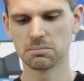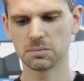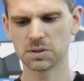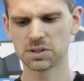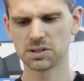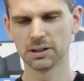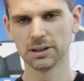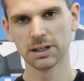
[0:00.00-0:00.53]

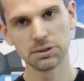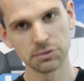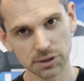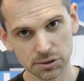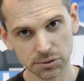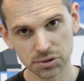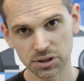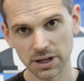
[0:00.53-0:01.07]

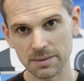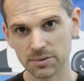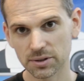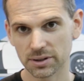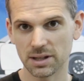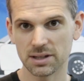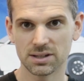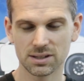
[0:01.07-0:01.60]
cylindrical shape,
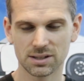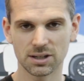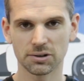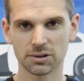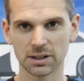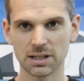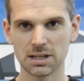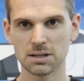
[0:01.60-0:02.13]
not
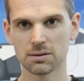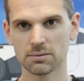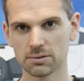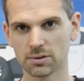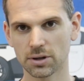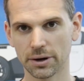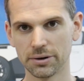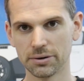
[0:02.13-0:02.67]
necessarily
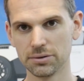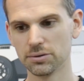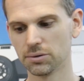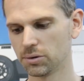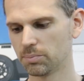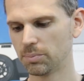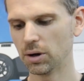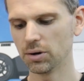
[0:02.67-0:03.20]
cone
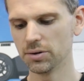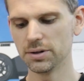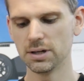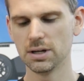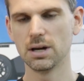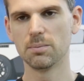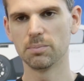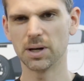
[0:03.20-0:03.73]
or
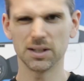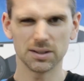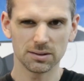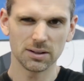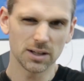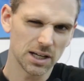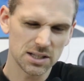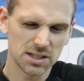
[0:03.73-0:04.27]
pod,
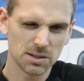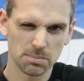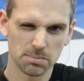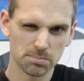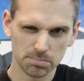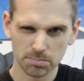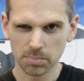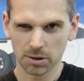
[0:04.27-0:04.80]
but it's a
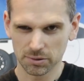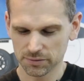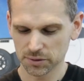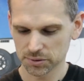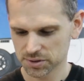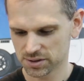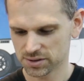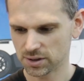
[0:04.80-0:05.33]
pod
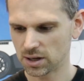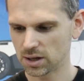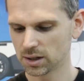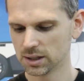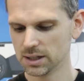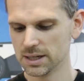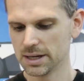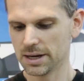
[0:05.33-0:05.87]
filter
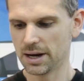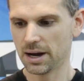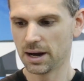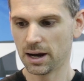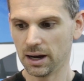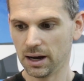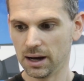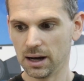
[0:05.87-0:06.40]
style.
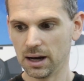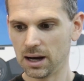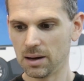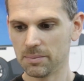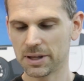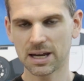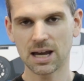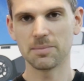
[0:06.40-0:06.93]

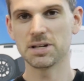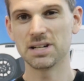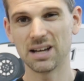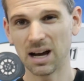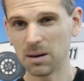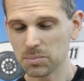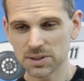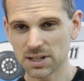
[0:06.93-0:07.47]
They come in
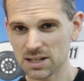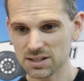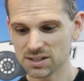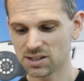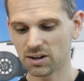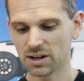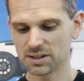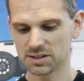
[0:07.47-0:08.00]
umpteen
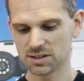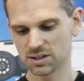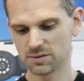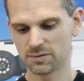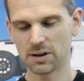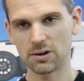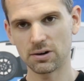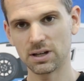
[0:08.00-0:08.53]
sizes,
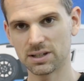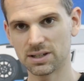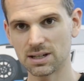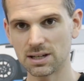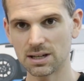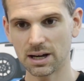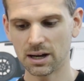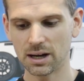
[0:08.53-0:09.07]

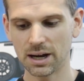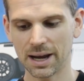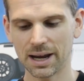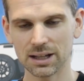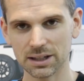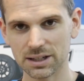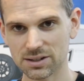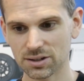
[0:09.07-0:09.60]
various
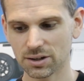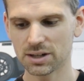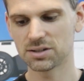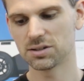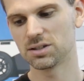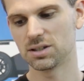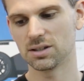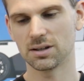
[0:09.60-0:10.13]
outlet
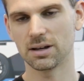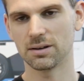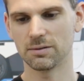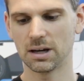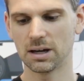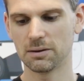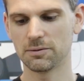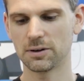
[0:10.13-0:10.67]
sizes,
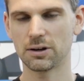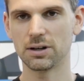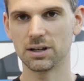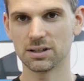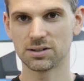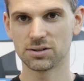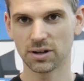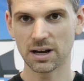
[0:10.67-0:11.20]

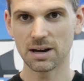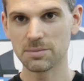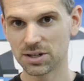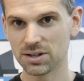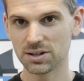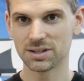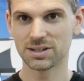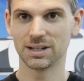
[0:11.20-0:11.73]
various
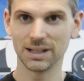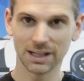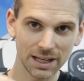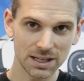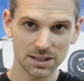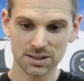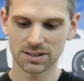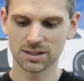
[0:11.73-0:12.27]
diameters and
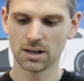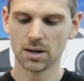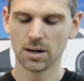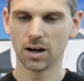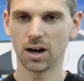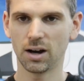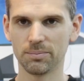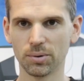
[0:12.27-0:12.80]
lengths.
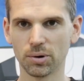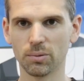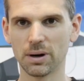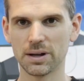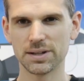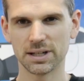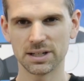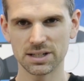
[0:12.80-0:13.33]
I bought
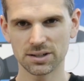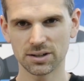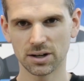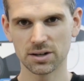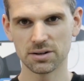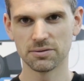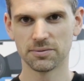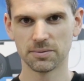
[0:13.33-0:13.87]
one that is
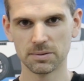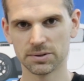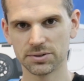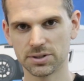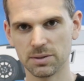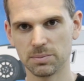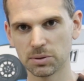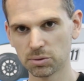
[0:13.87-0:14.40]
kind of
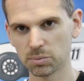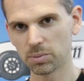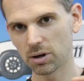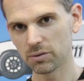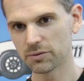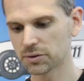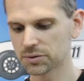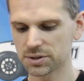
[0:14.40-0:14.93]
typical
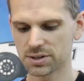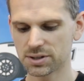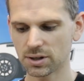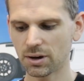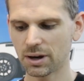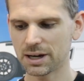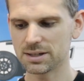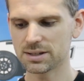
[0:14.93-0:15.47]
pod filter
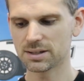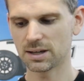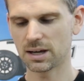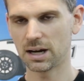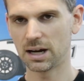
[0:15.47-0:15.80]
size,